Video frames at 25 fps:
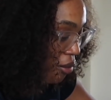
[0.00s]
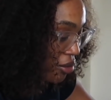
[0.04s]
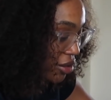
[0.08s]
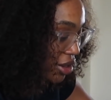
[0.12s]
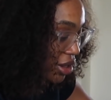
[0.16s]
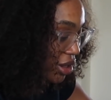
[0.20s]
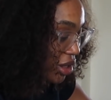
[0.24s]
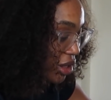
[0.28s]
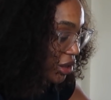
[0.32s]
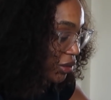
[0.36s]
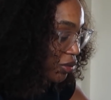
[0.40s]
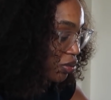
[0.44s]

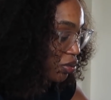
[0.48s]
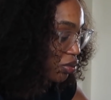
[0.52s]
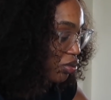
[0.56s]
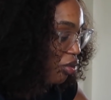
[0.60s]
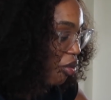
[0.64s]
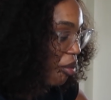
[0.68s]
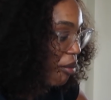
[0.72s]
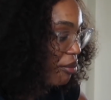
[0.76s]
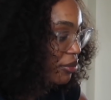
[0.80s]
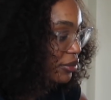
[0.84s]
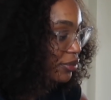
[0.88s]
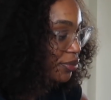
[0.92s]
Yeah.
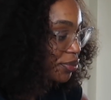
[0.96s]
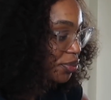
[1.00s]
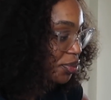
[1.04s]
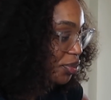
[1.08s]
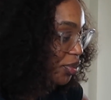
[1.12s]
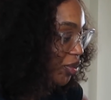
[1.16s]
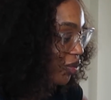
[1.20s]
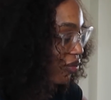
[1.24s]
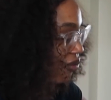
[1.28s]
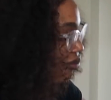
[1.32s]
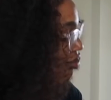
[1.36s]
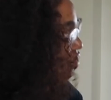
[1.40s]

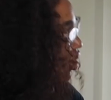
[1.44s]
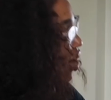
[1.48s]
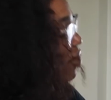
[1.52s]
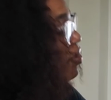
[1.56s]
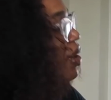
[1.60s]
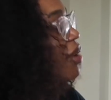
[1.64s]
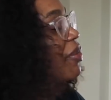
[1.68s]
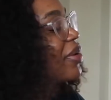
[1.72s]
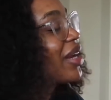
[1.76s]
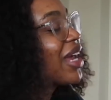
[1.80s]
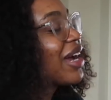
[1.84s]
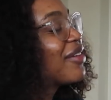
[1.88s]

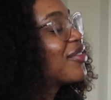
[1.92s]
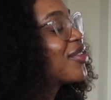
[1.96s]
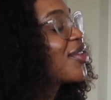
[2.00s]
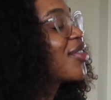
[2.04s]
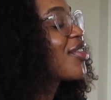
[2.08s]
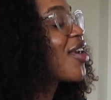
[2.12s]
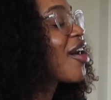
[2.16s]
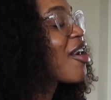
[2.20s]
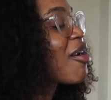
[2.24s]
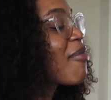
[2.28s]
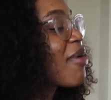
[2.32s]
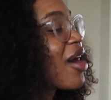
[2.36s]
I mean, have you
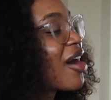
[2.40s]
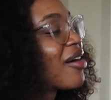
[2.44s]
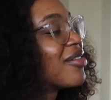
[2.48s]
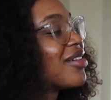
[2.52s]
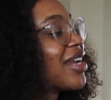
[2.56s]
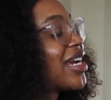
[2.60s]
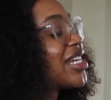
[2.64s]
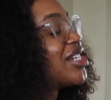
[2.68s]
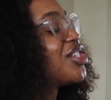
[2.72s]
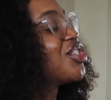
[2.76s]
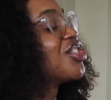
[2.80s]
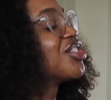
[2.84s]
thought about
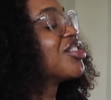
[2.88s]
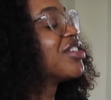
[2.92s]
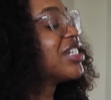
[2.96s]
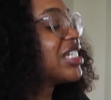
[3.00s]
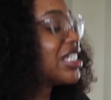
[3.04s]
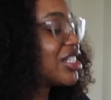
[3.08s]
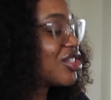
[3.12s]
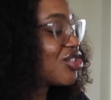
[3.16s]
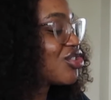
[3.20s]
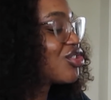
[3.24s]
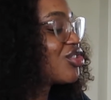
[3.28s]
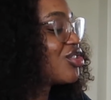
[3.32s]

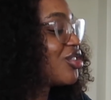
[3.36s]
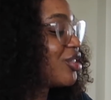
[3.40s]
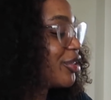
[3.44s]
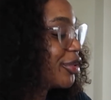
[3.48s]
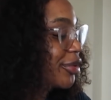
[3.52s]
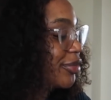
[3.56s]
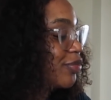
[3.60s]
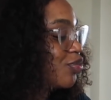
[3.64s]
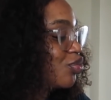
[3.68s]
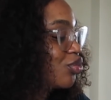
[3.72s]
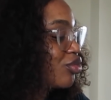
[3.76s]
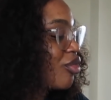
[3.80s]
Nigerian
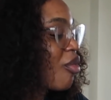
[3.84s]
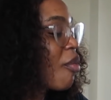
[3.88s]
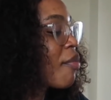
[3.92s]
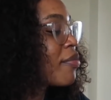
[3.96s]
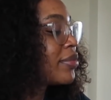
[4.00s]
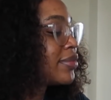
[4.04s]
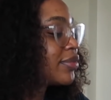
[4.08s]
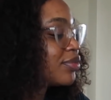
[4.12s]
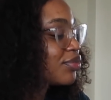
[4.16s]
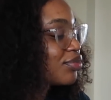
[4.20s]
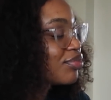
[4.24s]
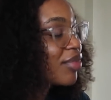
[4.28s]
stew
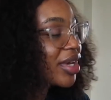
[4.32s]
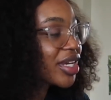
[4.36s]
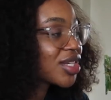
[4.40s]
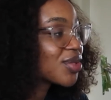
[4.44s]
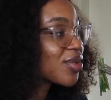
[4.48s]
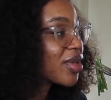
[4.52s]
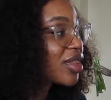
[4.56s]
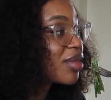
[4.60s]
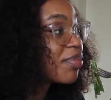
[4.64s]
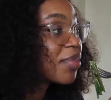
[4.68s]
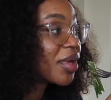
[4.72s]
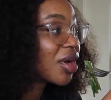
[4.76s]
mixed
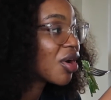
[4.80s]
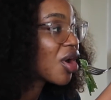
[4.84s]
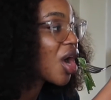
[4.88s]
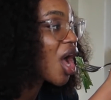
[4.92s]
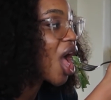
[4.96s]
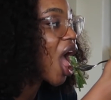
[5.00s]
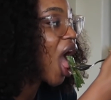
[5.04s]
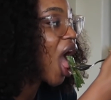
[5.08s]
with milk?